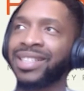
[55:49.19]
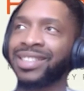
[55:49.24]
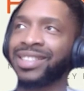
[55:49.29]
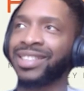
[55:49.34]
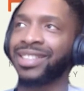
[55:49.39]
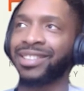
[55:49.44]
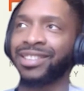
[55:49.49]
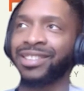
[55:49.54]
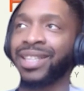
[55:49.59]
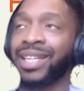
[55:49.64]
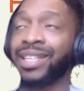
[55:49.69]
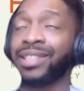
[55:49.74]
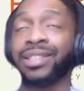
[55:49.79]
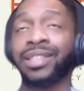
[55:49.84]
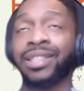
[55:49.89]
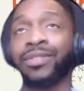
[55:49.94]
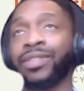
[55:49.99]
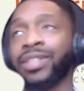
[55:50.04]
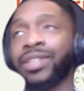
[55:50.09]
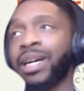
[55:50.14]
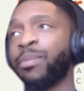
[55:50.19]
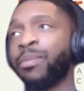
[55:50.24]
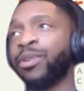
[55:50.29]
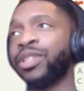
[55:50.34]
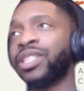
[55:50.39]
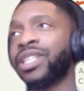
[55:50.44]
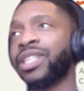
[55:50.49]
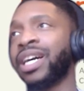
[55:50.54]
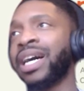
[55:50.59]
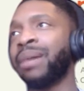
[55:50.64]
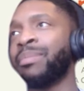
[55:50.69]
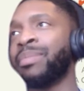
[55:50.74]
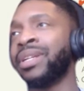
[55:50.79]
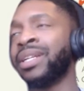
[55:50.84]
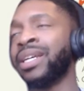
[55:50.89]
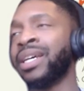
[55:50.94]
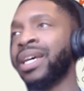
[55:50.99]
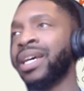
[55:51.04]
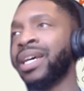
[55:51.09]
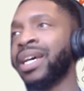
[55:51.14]
It's just, you guys did a phenomenal job.
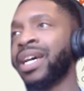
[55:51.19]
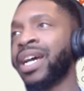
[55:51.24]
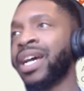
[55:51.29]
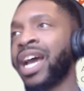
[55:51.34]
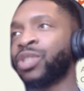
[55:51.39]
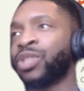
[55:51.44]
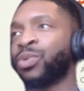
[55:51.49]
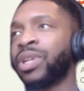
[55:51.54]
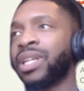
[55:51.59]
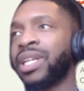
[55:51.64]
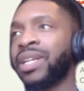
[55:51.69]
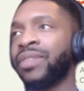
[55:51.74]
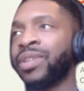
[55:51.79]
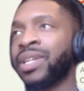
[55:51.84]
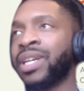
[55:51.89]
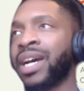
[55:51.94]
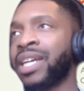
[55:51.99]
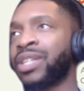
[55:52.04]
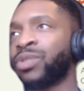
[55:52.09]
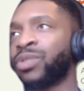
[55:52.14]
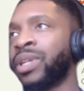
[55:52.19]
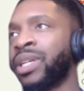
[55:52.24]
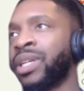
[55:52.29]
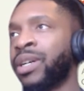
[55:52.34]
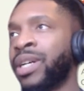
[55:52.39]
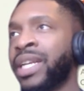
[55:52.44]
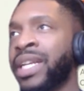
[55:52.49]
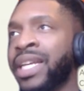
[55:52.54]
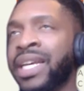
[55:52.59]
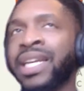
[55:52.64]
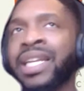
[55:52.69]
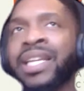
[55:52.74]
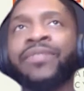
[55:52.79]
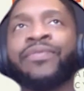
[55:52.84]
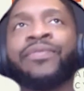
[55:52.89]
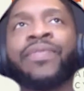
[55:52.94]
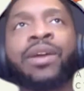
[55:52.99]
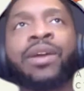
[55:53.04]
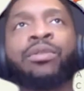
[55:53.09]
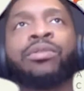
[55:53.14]
And I just want to leave you guys with any
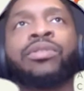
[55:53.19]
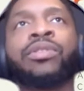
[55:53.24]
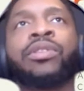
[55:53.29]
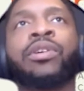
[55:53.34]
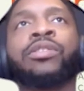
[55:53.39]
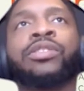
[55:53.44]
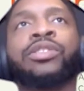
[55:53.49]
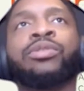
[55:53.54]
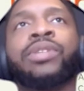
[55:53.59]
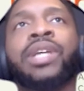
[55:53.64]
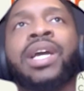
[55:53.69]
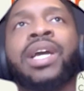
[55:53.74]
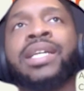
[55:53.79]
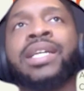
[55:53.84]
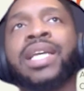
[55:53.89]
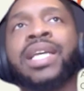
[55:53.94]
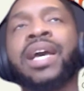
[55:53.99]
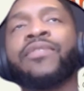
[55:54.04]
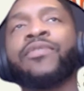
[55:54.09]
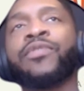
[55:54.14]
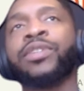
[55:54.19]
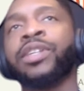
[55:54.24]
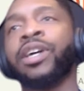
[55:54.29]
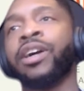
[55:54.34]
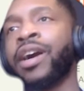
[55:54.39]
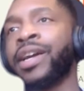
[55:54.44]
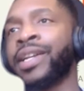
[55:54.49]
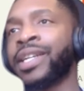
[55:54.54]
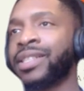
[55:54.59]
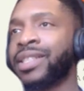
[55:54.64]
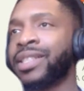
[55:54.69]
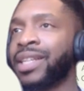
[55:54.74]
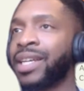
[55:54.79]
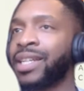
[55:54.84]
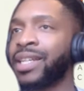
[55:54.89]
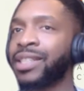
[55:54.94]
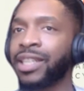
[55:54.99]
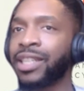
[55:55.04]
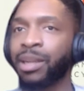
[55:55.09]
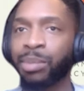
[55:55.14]
final thoughts you guys have for the audience. Again,
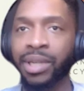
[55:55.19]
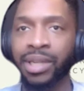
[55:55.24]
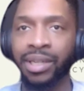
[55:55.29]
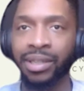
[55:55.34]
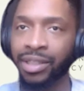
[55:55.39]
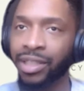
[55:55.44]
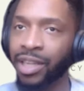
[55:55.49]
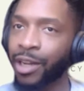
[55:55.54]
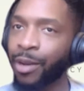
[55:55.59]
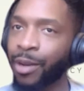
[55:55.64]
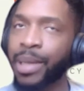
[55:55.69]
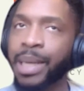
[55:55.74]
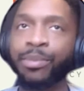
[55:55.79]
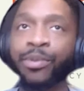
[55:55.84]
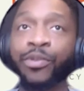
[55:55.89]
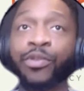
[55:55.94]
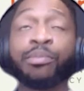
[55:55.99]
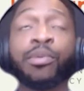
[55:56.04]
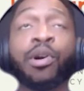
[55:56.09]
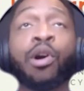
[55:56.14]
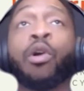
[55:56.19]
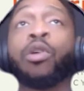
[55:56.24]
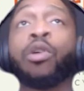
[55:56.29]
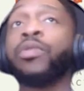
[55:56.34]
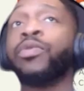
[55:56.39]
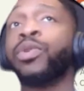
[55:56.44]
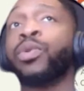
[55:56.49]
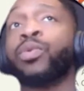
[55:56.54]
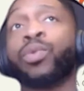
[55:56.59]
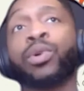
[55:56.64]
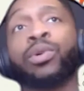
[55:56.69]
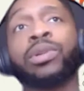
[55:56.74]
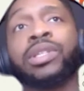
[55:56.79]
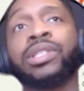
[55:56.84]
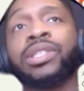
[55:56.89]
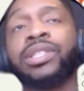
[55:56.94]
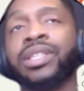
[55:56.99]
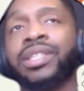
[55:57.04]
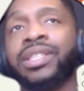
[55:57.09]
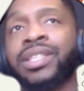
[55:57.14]
it's going to be a ton of people from all over the world
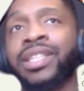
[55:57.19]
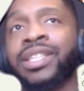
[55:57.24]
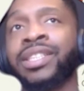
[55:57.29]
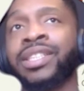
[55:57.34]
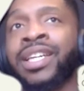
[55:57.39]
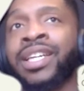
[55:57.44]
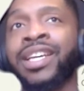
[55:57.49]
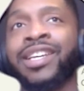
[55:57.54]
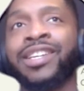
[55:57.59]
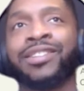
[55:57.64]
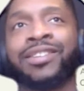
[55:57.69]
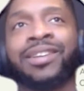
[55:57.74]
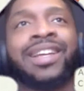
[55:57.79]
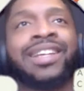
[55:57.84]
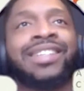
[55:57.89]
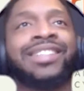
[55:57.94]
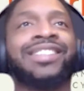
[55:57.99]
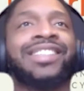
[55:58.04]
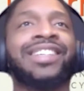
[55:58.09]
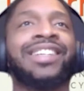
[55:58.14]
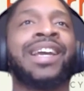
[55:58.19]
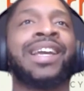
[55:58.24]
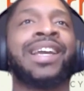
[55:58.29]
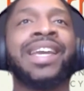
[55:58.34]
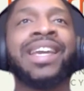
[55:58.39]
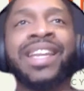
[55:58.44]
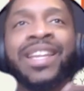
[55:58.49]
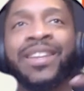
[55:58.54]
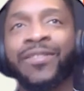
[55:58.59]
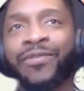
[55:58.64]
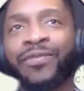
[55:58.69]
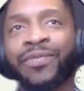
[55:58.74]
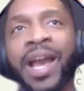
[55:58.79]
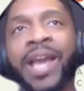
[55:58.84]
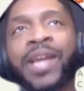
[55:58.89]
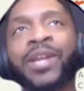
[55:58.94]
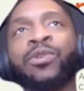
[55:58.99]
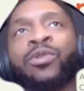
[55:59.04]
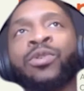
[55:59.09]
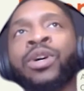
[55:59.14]
listening to this. So I'd like to say any
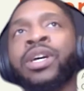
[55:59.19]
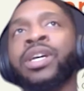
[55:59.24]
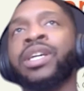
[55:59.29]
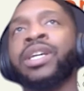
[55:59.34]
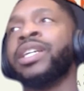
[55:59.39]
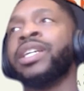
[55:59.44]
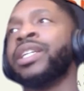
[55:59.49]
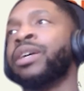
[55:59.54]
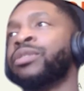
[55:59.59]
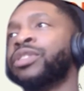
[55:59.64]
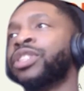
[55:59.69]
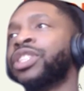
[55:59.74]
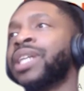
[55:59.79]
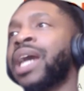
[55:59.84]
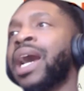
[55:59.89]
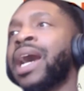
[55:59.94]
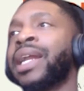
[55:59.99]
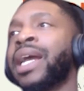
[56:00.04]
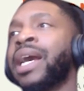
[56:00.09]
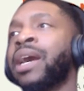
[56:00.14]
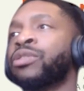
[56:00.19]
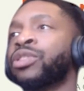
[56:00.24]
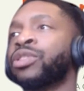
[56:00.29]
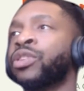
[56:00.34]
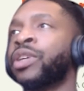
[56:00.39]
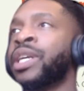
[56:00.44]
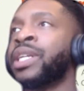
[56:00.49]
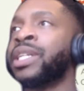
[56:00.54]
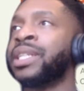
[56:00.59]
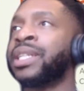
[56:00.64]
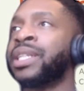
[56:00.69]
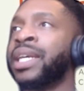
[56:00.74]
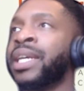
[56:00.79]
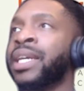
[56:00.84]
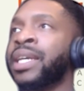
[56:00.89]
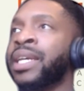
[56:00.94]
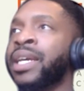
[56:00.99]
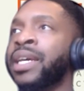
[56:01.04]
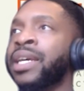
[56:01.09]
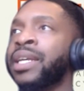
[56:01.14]
final, shout outs or
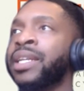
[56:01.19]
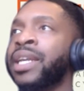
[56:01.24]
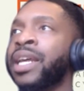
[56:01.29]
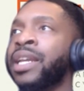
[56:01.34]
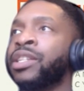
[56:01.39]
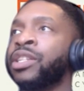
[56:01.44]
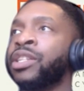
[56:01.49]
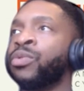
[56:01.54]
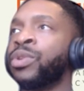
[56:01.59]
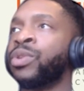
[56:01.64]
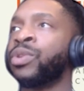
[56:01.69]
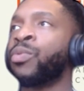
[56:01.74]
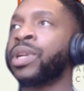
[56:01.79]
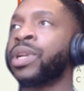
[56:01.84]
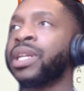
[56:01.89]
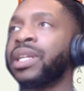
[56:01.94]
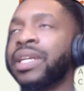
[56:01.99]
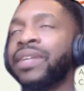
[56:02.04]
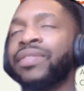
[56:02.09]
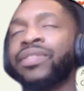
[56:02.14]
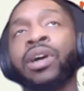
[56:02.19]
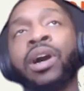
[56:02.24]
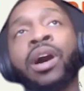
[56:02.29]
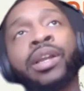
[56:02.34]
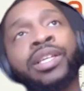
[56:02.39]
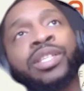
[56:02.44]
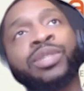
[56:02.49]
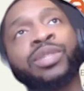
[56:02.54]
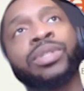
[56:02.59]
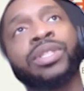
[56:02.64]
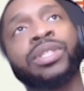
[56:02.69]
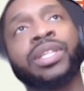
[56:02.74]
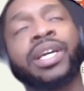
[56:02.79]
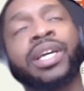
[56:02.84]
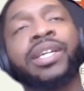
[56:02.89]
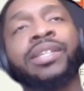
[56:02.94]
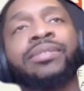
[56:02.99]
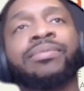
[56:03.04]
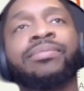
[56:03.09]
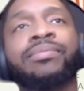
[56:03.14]
anything that you want to leave the audience with today.